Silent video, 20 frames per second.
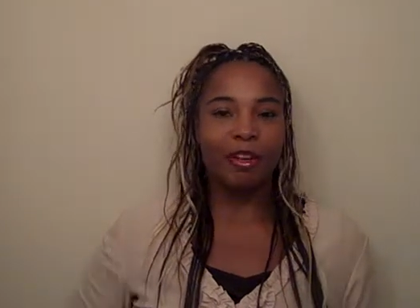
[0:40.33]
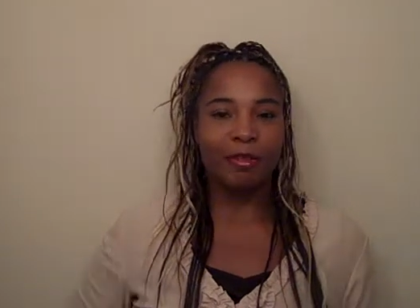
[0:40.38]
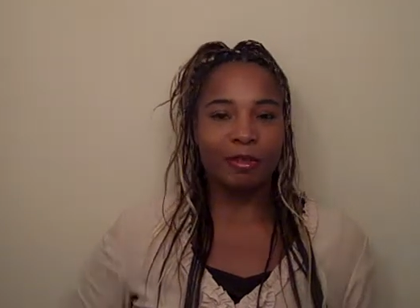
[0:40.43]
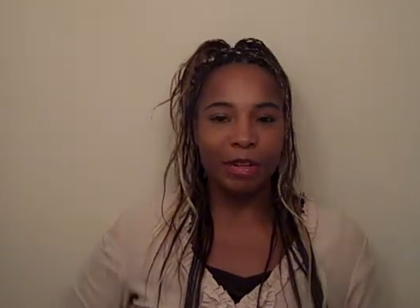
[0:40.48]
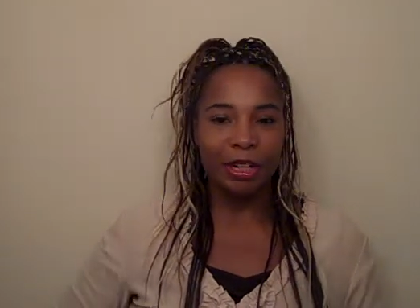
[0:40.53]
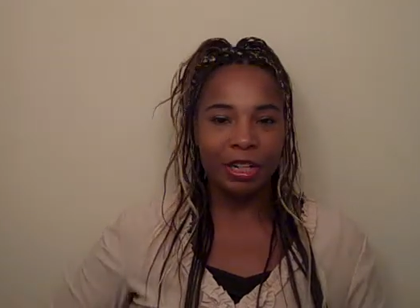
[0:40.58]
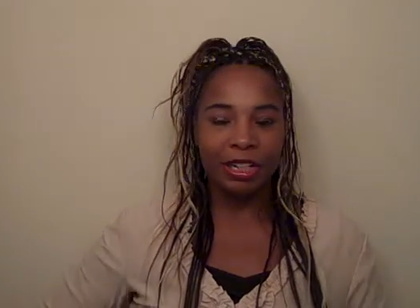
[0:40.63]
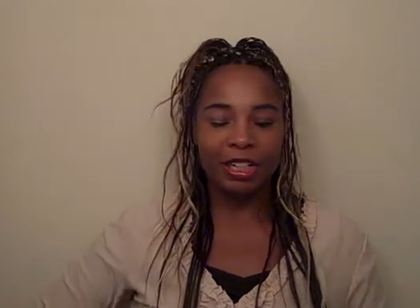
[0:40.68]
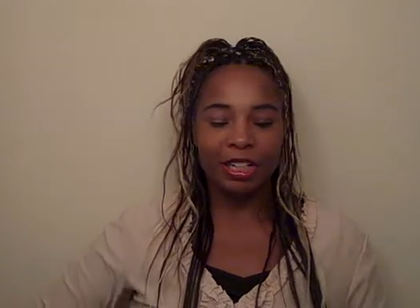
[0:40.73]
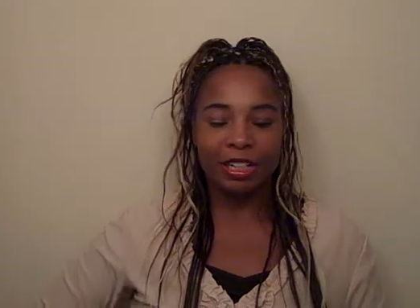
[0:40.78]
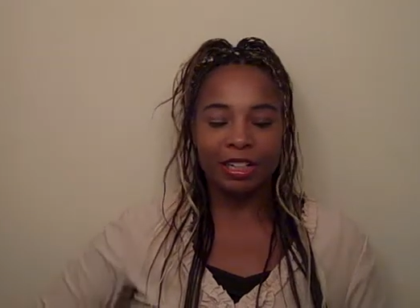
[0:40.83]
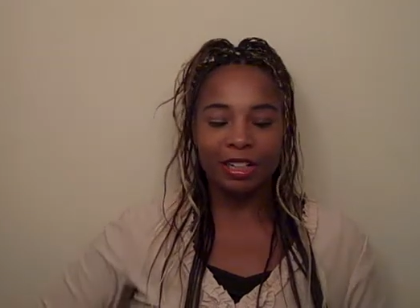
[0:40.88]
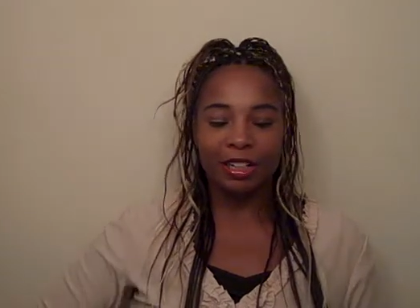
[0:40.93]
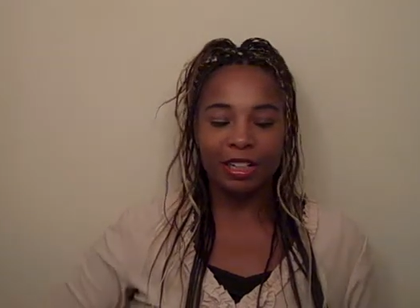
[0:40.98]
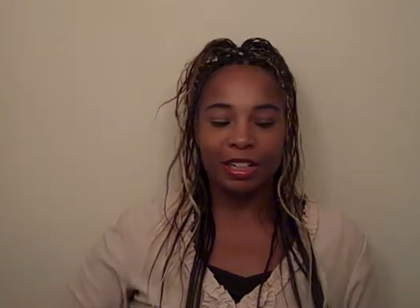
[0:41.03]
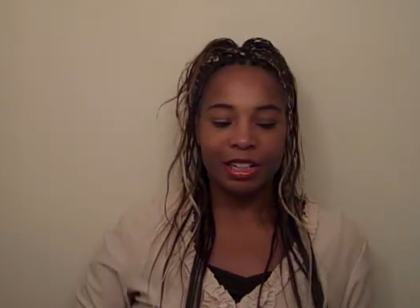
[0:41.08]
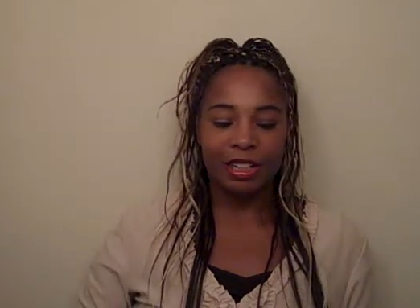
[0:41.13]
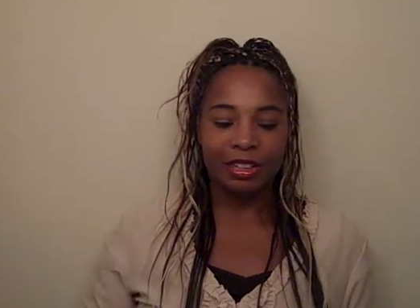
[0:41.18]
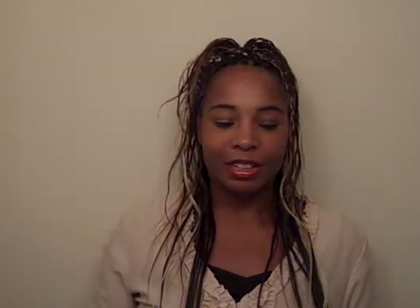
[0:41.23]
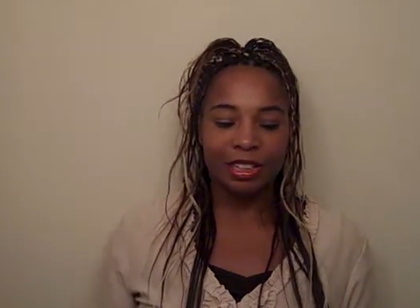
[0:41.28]

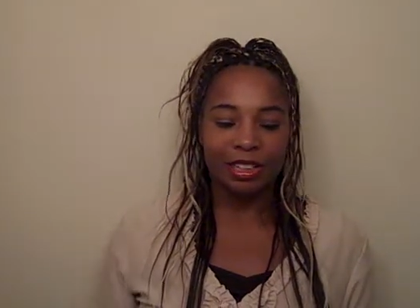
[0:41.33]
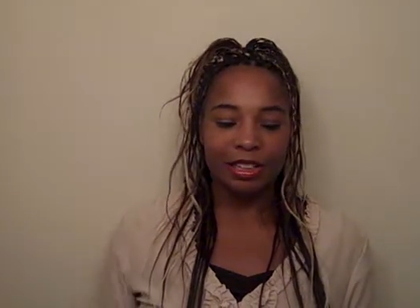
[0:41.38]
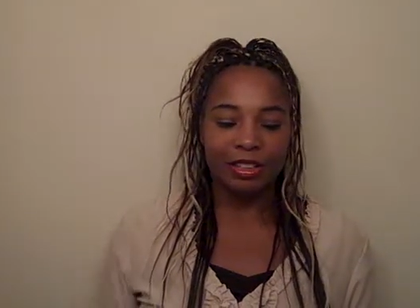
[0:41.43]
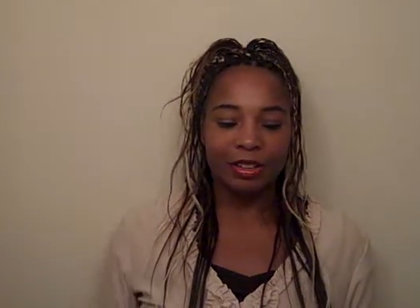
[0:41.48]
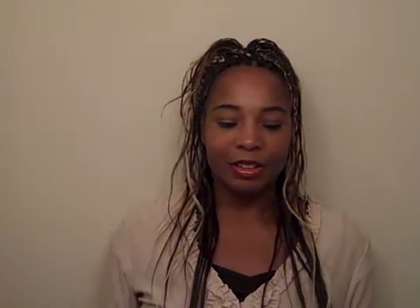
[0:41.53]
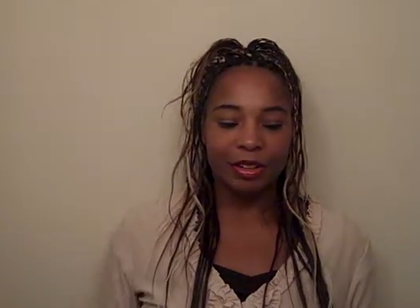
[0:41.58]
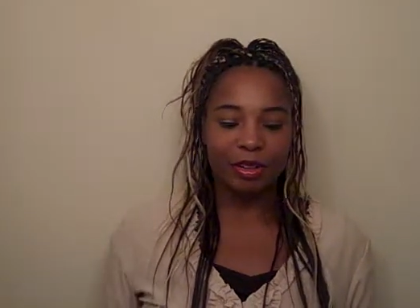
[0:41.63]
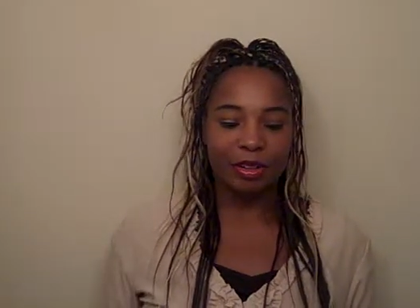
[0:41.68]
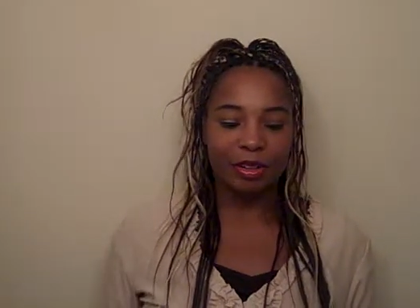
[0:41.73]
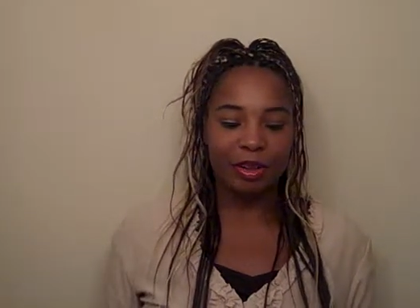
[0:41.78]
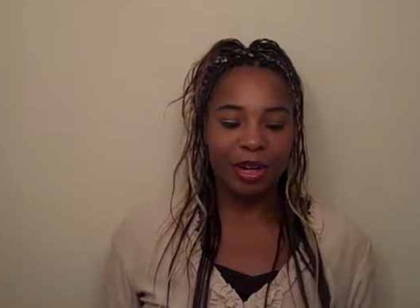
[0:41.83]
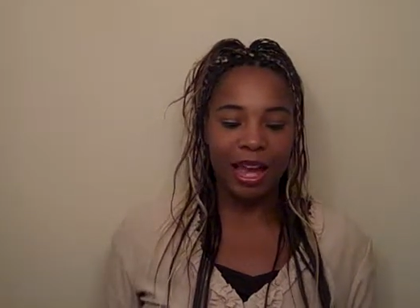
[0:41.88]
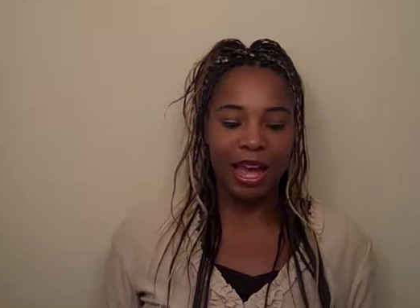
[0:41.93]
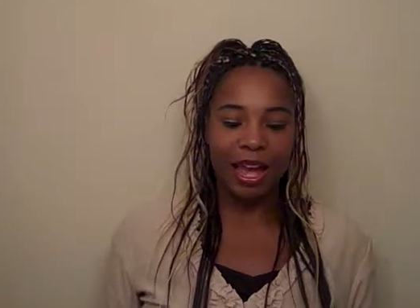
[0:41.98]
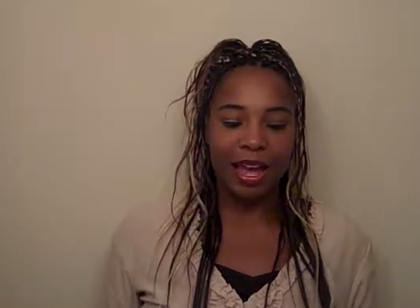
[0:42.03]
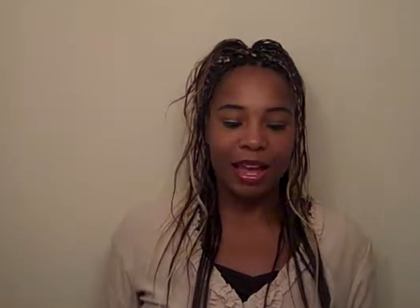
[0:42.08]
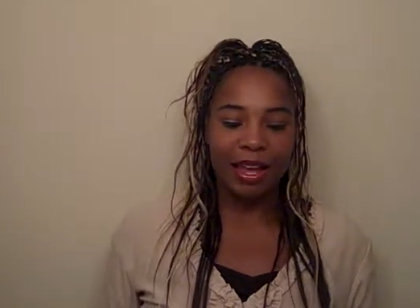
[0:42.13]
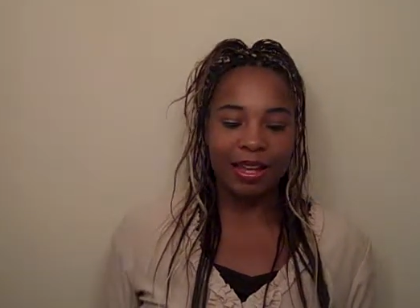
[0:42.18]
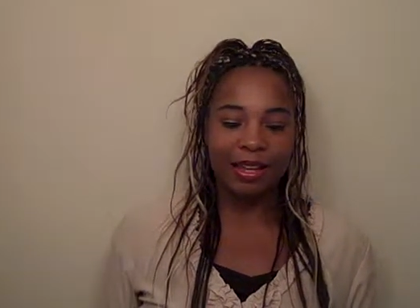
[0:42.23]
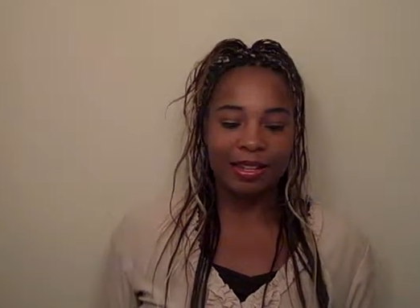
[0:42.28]
Iranian leader
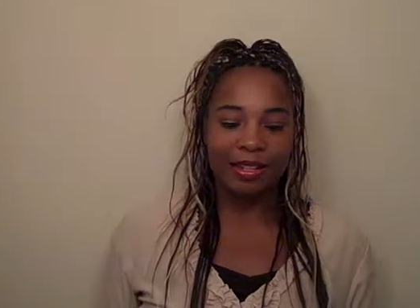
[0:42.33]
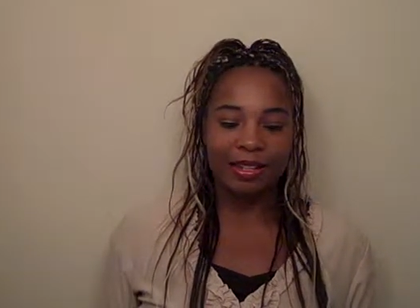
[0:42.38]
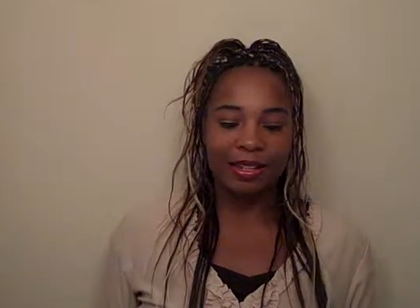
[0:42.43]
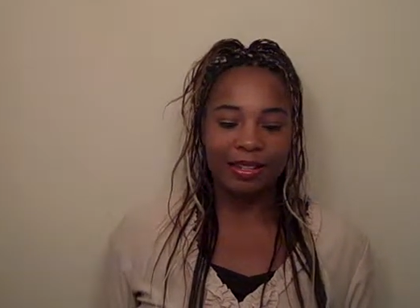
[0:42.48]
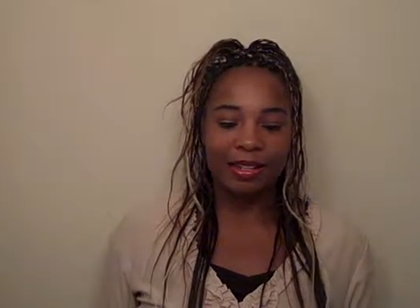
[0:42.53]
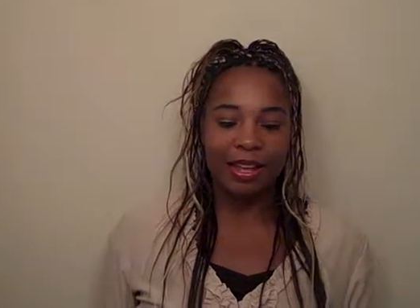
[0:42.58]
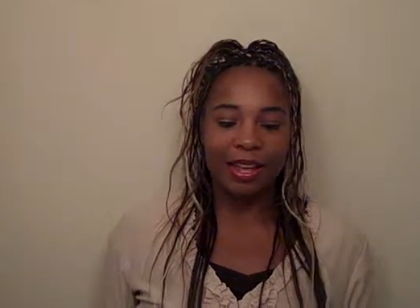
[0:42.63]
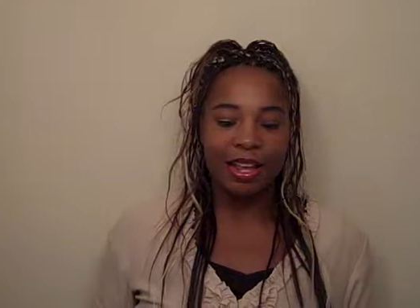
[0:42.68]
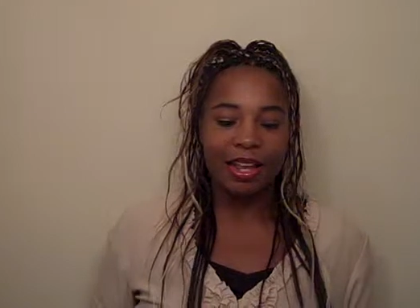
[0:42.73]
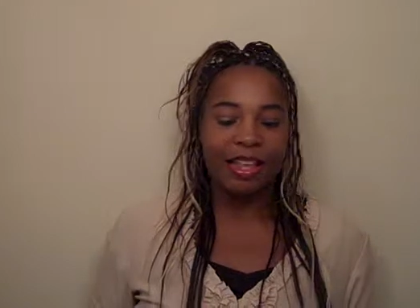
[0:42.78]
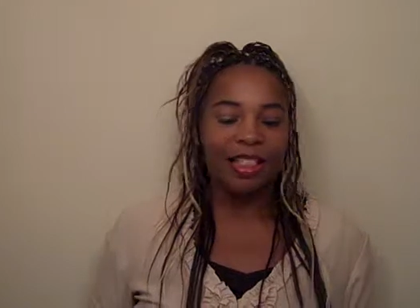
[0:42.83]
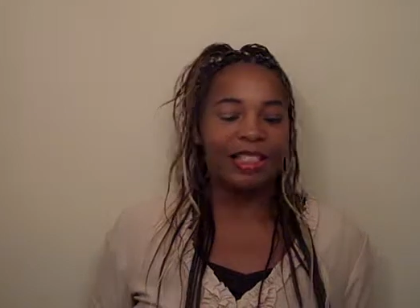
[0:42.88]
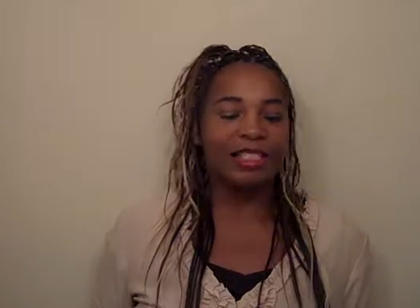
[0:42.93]
as